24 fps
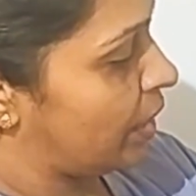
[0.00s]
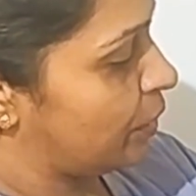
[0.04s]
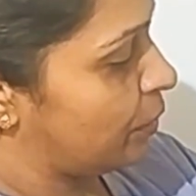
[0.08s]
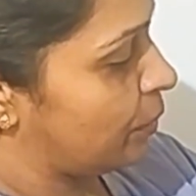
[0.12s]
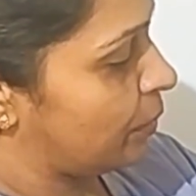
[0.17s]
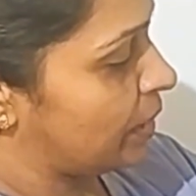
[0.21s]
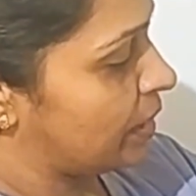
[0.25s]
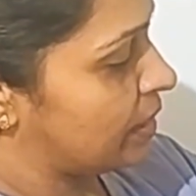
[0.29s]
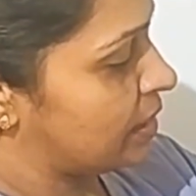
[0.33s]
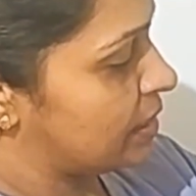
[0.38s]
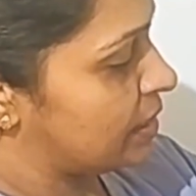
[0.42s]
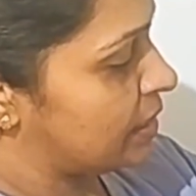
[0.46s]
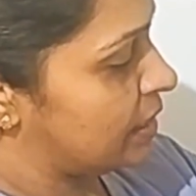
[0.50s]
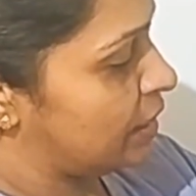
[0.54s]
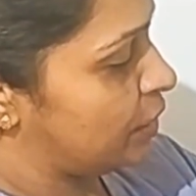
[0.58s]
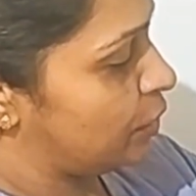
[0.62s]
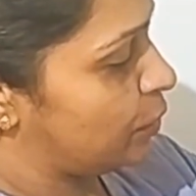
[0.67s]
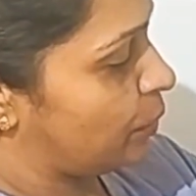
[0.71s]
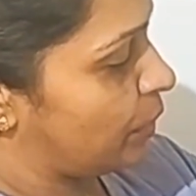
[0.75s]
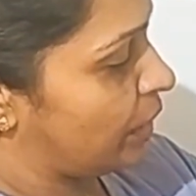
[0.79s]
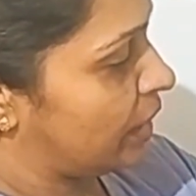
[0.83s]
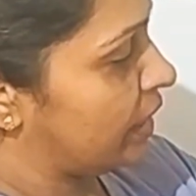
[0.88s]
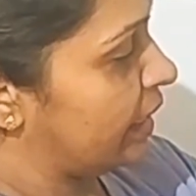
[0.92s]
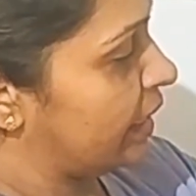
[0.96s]
You can see
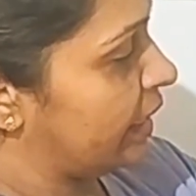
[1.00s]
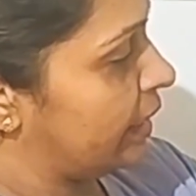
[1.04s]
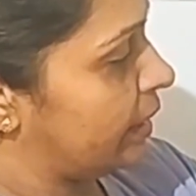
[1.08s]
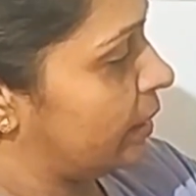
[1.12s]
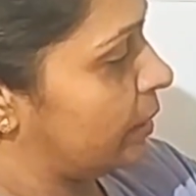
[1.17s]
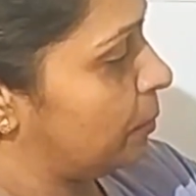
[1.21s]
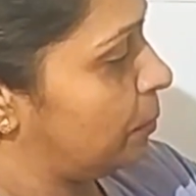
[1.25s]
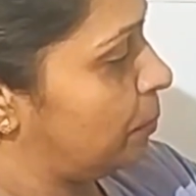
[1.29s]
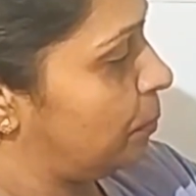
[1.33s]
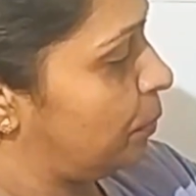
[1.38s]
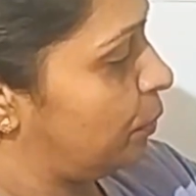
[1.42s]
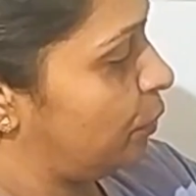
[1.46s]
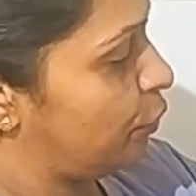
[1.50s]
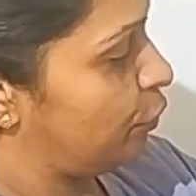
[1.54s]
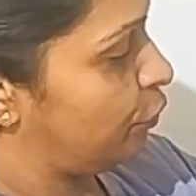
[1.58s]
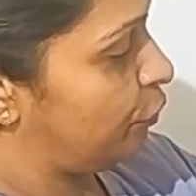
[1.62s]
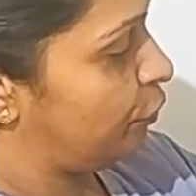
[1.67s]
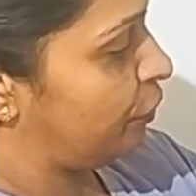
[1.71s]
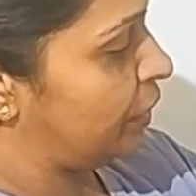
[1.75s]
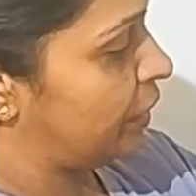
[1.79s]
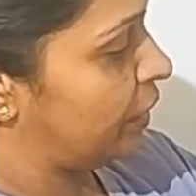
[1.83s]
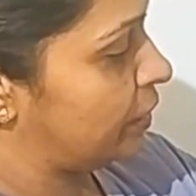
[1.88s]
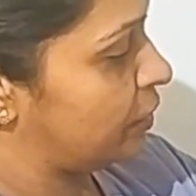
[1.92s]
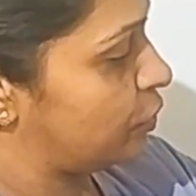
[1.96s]
you can get a
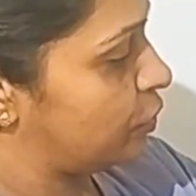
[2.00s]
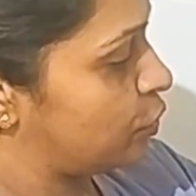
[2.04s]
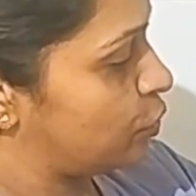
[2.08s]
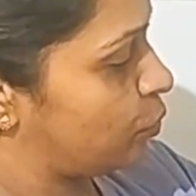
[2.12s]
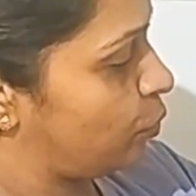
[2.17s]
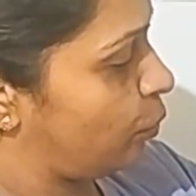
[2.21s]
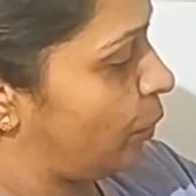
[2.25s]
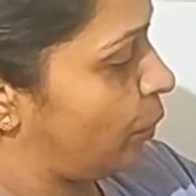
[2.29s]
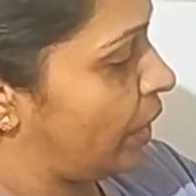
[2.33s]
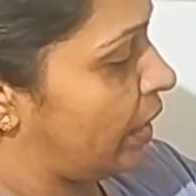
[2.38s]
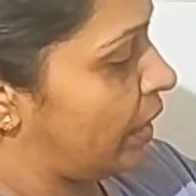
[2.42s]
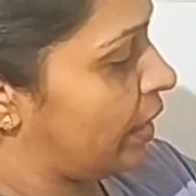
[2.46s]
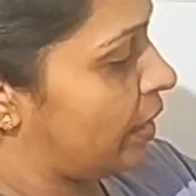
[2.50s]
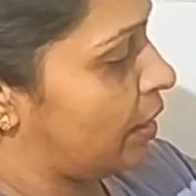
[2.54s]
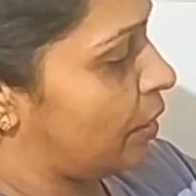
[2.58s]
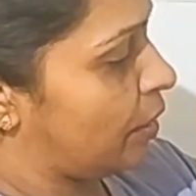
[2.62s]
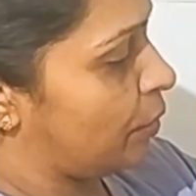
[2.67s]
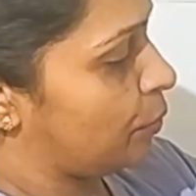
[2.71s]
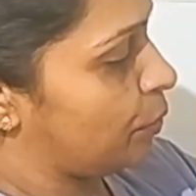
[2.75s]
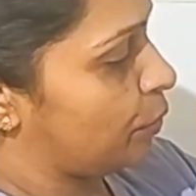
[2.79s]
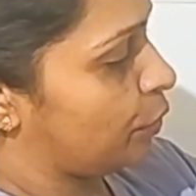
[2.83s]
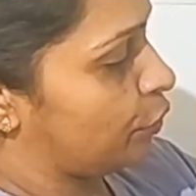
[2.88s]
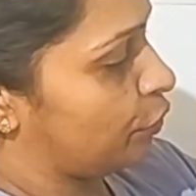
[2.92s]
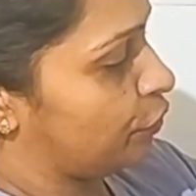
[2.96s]
perfect square
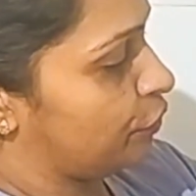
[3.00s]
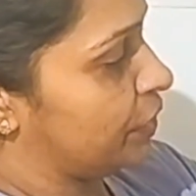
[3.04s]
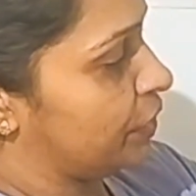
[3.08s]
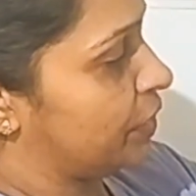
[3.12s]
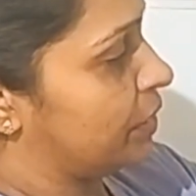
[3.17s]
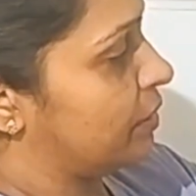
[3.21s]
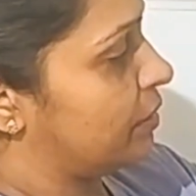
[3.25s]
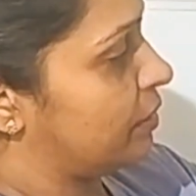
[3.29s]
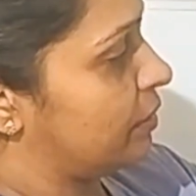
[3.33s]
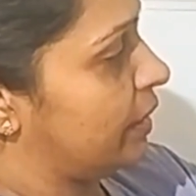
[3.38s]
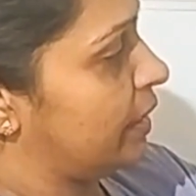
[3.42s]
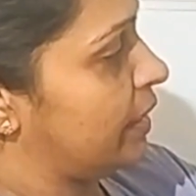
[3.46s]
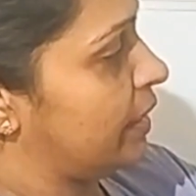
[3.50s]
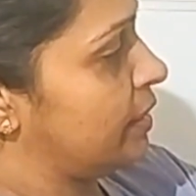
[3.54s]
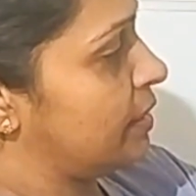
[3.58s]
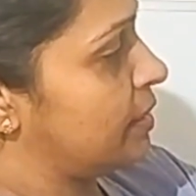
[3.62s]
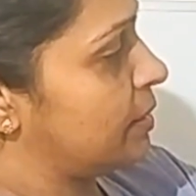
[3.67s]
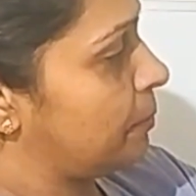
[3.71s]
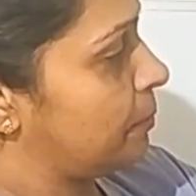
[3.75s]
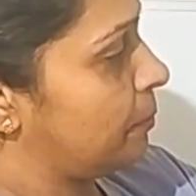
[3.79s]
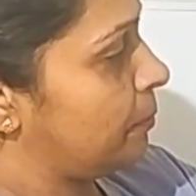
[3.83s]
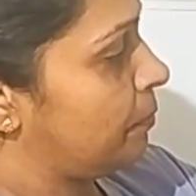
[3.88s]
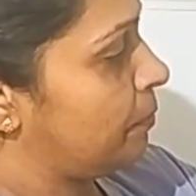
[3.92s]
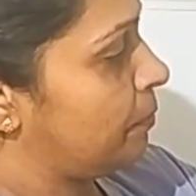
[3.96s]
out of it, right?